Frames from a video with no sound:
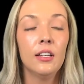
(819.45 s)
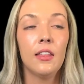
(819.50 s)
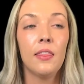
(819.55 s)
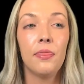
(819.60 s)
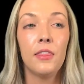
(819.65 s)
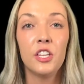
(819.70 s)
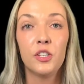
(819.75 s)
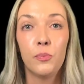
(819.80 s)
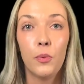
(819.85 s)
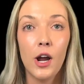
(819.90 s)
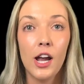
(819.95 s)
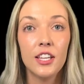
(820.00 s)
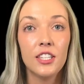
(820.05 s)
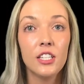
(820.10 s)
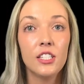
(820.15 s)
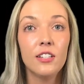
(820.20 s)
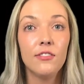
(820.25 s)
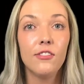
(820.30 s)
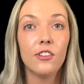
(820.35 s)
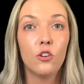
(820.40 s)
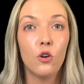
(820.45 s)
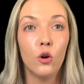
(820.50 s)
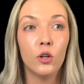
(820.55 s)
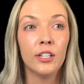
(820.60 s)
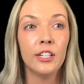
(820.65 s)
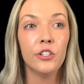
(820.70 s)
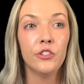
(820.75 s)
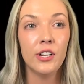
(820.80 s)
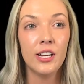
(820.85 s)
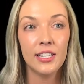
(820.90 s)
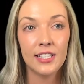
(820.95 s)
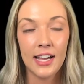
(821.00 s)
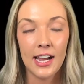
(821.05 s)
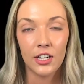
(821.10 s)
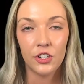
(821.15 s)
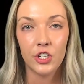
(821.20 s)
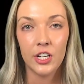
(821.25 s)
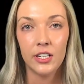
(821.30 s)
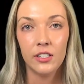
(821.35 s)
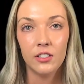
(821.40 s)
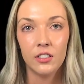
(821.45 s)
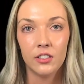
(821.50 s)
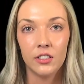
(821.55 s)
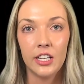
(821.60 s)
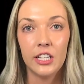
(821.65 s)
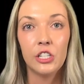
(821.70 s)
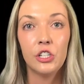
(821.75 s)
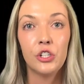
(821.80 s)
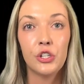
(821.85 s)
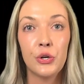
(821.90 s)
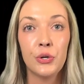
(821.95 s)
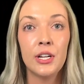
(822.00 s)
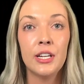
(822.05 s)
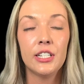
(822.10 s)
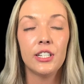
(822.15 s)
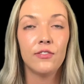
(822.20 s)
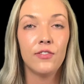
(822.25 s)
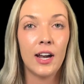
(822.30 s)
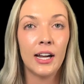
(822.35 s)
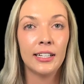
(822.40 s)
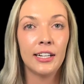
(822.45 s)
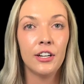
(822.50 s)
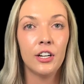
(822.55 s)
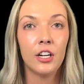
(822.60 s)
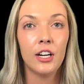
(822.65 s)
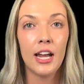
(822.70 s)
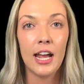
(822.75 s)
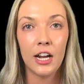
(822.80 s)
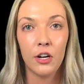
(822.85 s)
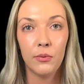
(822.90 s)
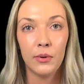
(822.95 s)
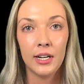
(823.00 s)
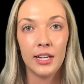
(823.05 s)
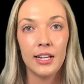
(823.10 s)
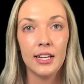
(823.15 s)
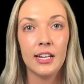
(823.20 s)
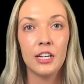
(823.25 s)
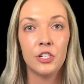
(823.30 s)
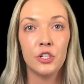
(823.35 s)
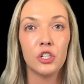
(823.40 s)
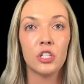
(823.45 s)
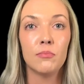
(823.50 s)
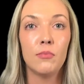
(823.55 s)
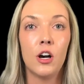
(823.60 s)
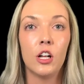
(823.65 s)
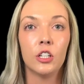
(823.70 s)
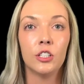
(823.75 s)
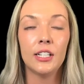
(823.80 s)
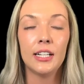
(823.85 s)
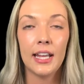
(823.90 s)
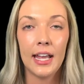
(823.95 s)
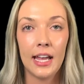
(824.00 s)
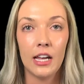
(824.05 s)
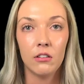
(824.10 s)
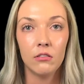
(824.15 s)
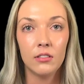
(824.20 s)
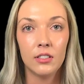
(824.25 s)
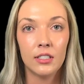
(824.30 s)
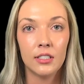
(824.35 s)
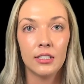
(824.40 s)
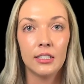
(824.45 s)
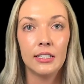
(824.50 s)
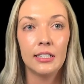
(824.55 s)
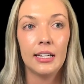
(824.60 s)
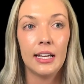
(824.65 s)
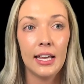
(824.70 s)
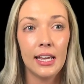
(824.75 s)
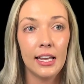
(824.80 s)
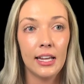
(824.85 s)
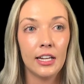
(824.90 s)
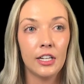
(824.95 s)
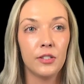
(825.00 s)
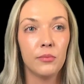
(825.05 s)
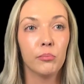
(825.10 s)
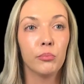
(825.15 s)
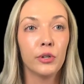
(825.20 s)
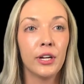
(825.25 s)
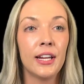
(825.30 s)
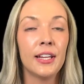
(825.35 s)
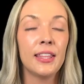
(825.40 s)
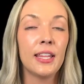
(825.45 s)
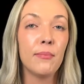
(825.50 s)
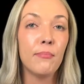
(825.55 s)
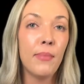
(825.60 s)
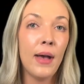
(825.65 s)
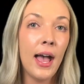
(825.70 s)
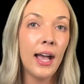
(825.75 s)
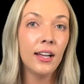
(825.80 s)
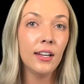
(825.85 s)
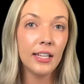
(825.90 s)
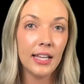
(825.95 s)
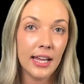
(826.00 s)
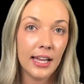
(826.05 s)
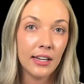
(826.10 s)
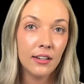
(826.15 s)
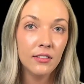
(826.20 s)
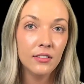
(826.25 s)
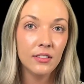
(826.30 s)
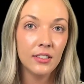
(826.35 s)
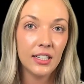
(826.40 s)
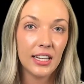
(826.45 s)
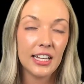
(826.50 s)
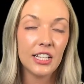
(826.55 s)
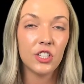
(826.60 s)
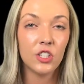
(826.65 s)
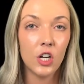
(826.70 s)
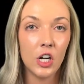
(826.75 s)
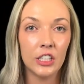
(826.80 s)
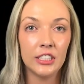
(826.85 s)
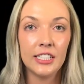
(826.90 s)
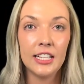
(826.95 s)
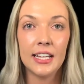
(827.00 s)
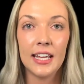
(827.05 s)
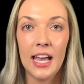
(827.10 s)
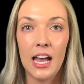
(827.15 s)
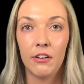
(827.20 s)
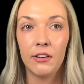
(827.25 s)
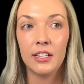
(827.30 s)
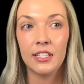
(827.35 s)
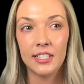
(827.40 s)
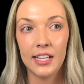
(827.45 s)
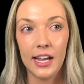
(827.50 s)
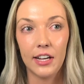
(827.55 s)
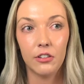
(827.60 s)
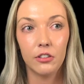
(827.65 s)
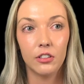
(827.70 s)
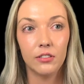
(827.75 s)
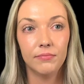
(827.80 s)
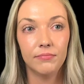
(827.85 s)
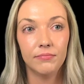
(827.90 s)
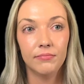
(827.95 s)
This process of recording transactions, including dividing our equity into smaller accounts and bringing them back again, is called the accounting cycle.